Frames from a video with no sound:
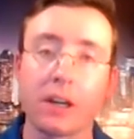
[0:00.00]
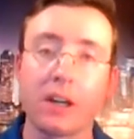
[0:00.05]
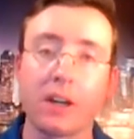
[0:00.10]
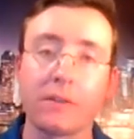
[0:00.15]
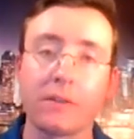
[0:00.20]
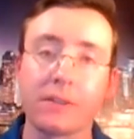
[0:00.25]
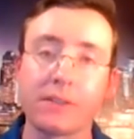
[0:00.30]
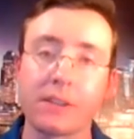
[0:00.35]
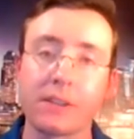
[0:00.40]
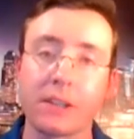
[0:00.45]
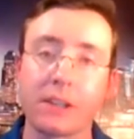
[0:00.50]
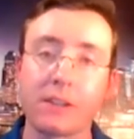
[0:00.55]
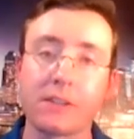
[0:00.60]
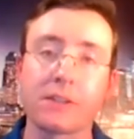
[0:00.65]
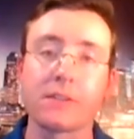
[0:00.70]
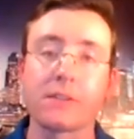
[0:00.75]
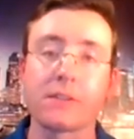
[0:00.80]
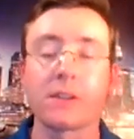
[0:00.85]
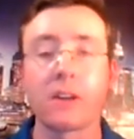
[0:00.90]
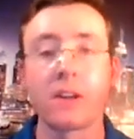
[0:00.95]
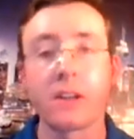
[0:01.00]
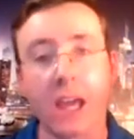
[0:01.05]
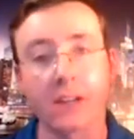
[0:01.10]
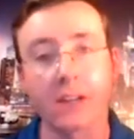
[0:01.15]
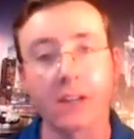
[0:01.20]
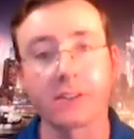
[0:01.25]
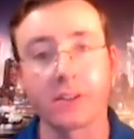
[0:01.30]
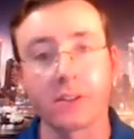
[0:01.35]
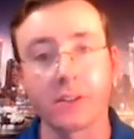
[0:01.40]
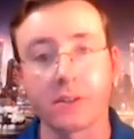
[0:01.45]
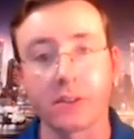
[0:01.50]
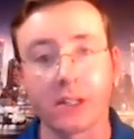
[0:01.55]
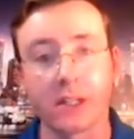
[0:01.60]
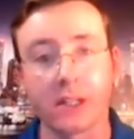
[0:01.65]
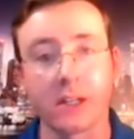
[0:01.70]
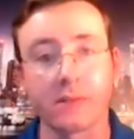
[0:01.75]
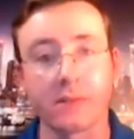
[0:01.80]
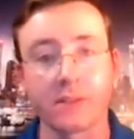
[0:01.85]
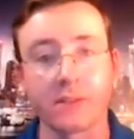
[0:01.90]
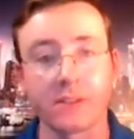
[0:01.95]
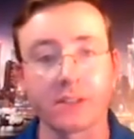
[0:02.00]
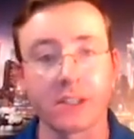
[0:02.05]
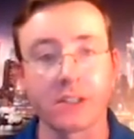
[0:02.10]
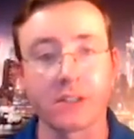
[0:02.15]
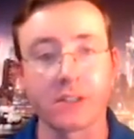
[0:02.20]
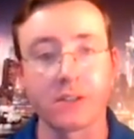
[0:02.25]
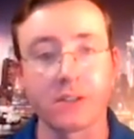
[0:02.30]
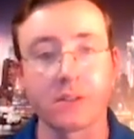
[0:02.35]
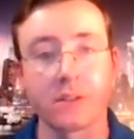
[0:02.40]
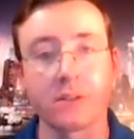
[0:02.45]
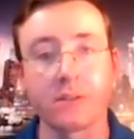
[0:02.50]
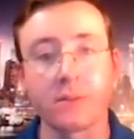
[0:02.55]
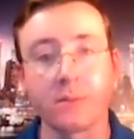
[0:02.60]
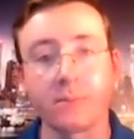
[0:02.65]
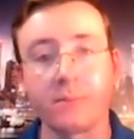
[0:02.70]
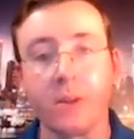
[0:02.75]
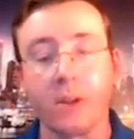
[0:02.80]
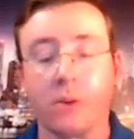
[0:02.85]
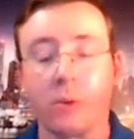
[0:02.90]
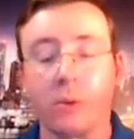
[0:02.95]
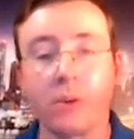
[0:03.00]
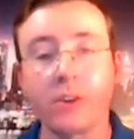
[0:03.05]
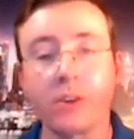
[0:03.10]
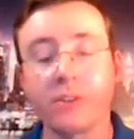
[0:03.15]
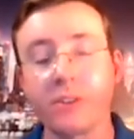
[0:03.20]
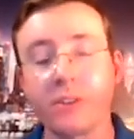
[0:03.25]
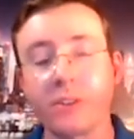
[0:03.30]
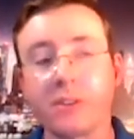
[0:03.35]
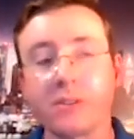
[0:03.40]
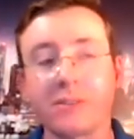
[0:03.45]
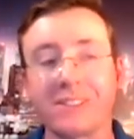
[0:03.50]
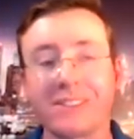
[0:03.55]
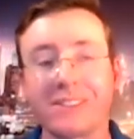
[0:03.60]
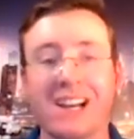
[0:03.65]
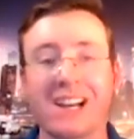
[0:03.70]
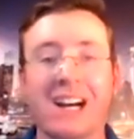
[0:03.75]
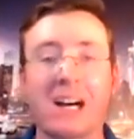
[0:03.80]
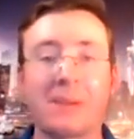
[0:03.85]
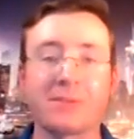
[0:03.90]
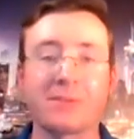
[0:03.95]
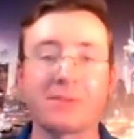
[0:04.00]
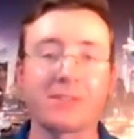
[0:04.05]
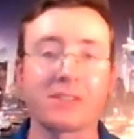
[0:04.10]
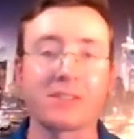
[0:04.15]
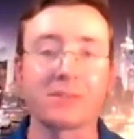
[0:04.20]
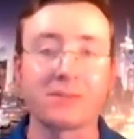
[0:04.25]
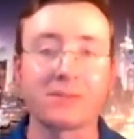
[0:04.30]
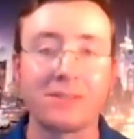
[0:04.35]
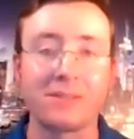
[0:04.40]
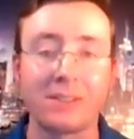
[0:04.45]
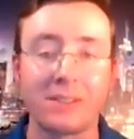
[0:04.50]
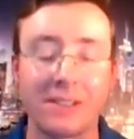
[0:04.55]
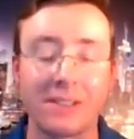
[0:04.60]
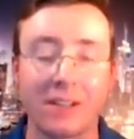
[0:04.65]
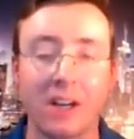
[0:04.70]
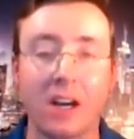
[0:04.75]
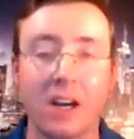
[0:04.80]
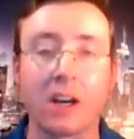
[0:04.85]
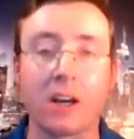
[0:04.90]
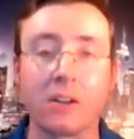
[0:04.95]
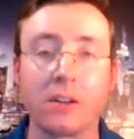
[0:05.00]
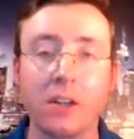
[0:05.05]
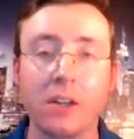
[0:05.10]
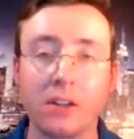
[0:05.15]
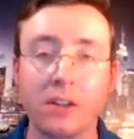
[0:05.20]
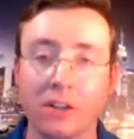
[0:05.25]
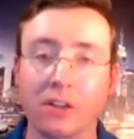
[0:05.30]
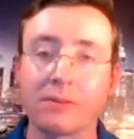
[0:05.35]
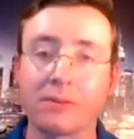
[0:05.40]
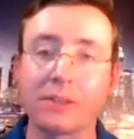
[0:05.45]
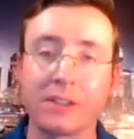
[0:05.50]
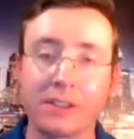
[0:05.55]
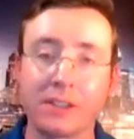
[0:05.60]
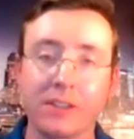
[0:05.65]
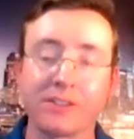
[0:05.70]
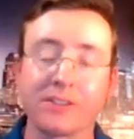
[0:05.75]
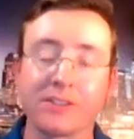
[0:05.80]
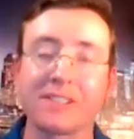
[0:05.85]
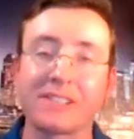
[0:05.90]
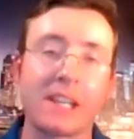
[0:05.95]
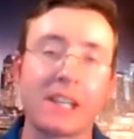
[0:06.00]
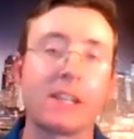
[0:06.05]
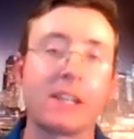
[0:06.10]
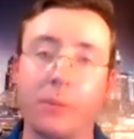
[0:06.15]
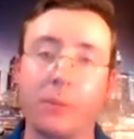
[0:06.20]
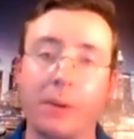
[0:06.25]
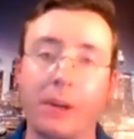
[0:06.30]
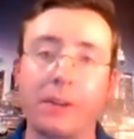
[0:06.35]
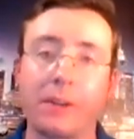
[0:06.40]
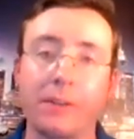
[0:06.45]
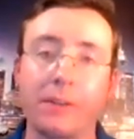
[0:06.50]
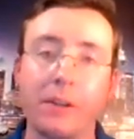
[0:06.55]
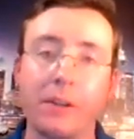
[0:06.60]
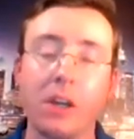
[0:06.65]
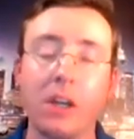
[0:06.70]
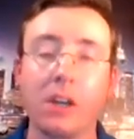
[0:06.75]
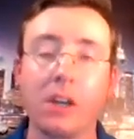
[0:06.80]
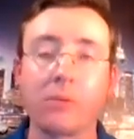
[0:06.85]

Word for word: conversations, external conversations, what are your top sort of uh, current year sort of takeaways?